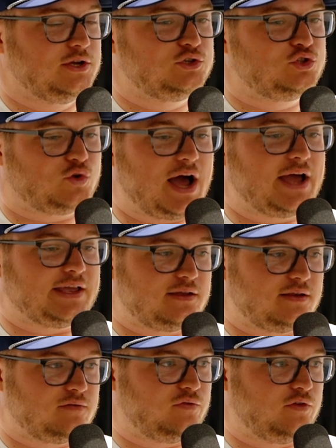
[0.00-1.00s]
try
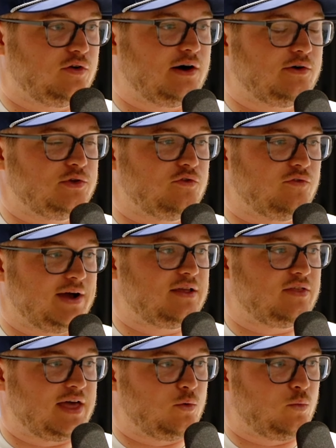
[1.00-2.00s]
it and feel how you
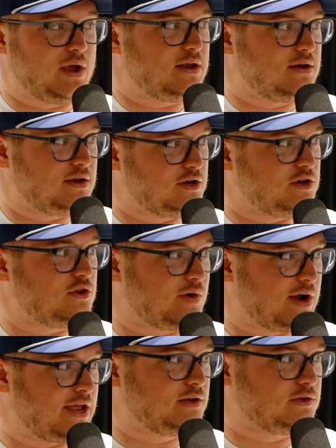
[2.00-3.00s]
like that weight into your
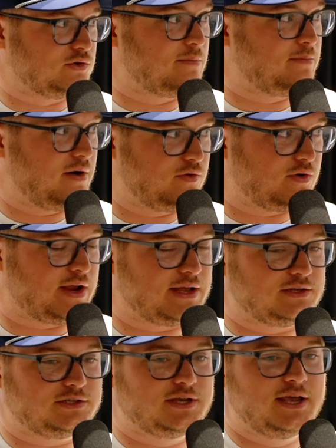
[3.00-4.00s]
hands or above your
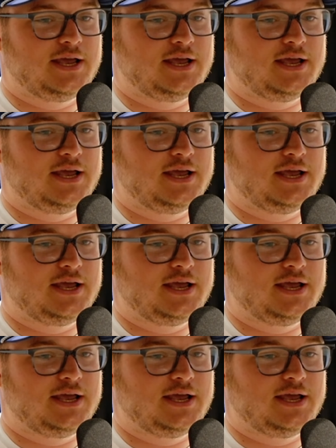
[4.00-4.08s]
hands